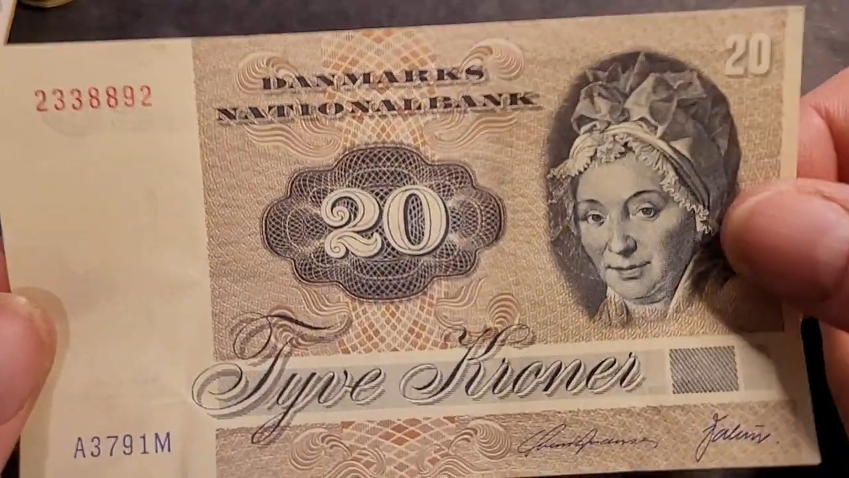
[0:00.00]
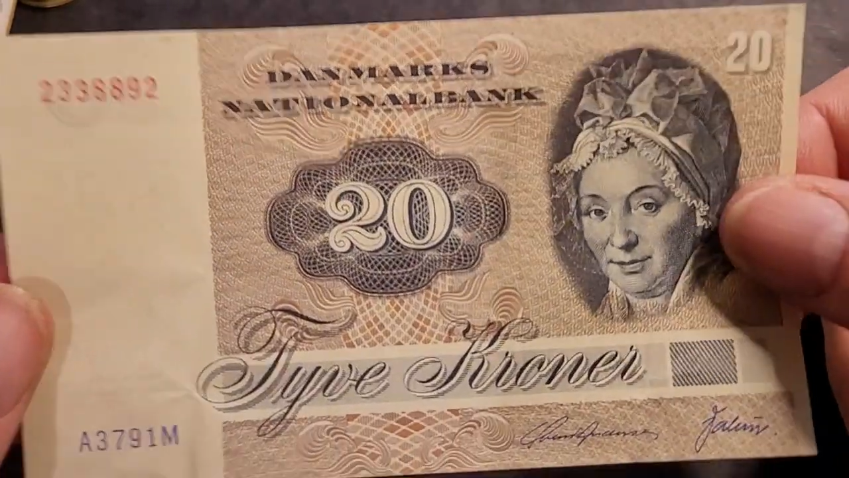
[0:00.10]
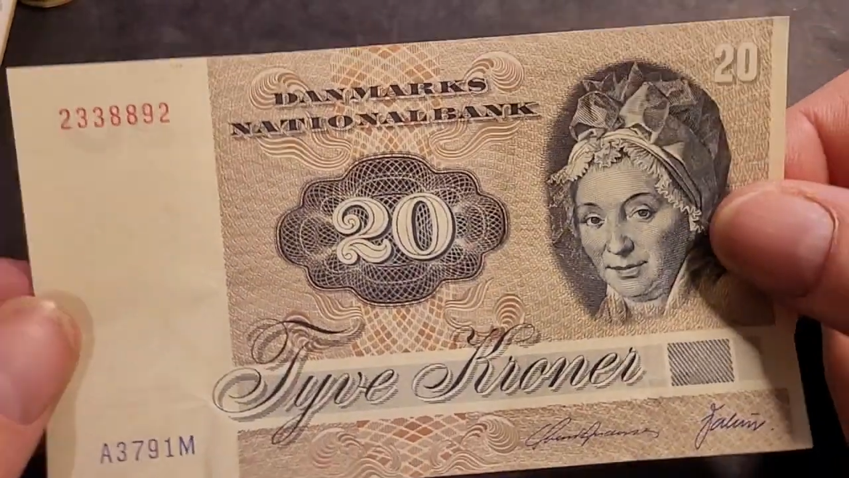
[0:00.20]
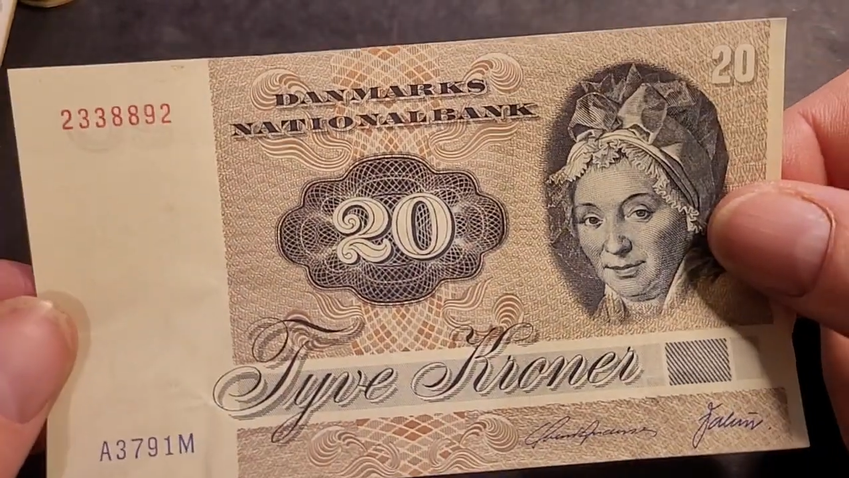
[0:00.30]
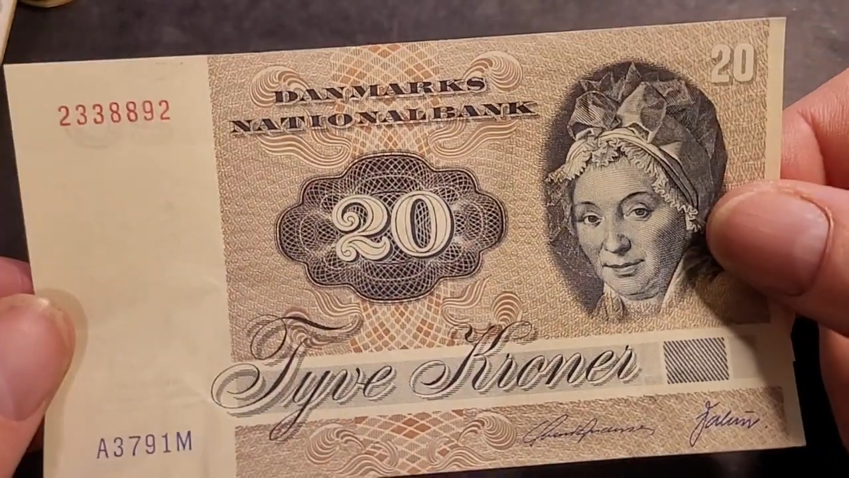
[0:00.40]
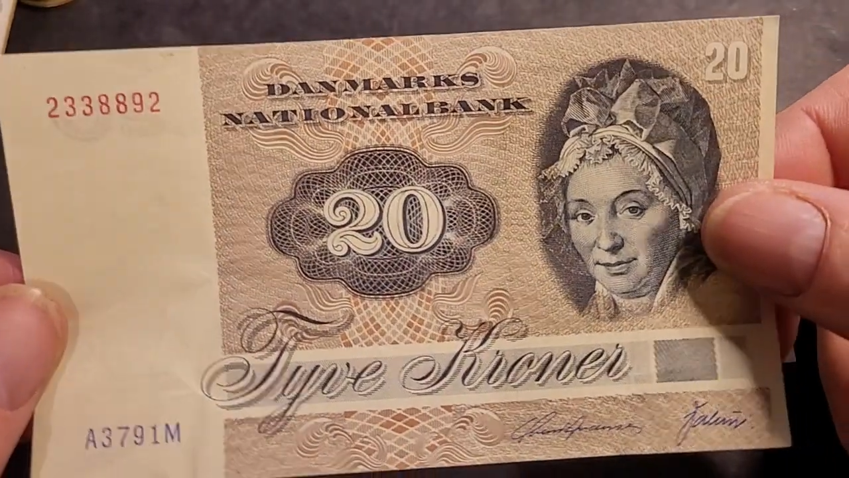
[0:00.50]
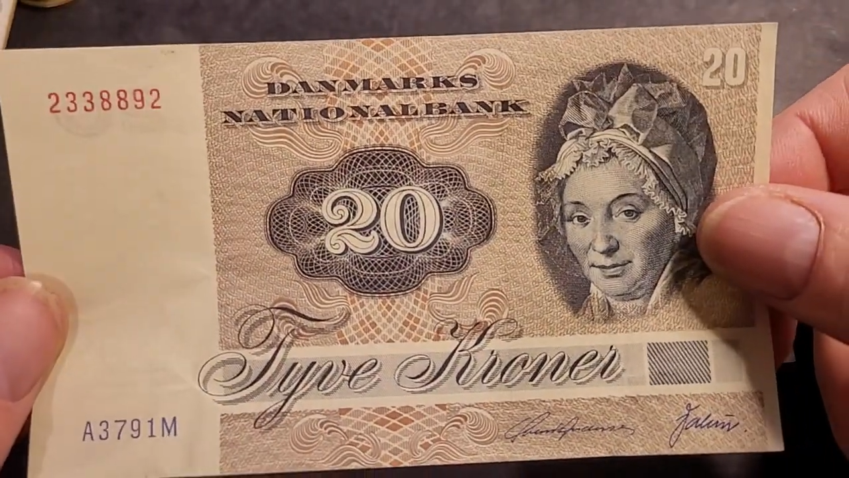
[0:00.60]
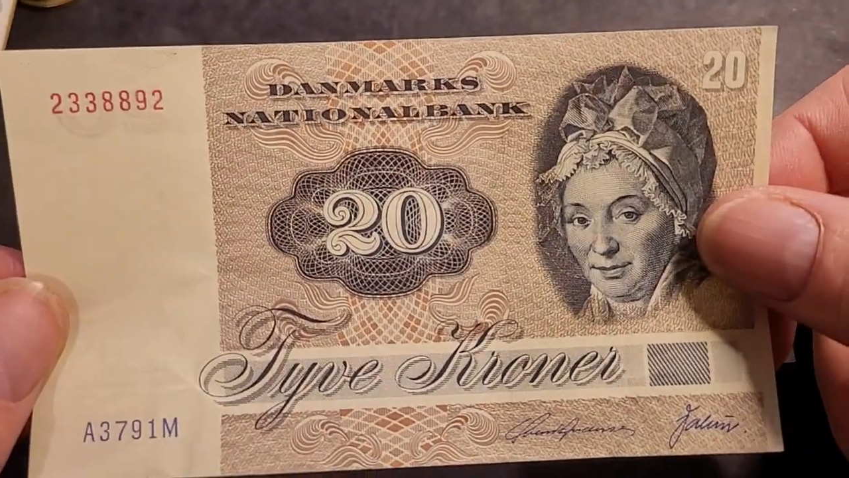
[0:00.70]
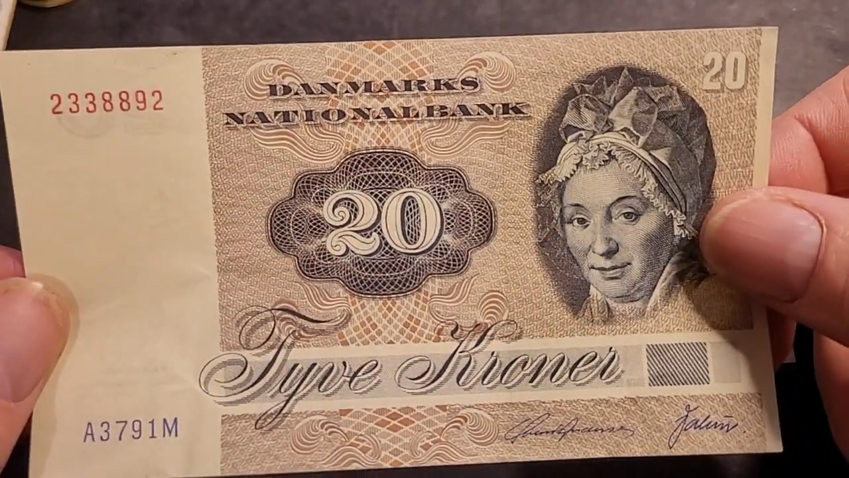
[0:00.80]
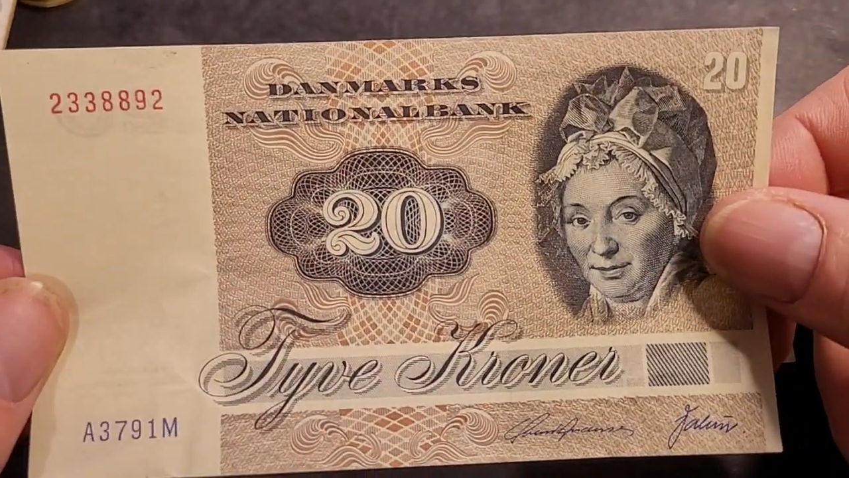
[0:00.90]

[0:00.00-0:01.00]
issued the 20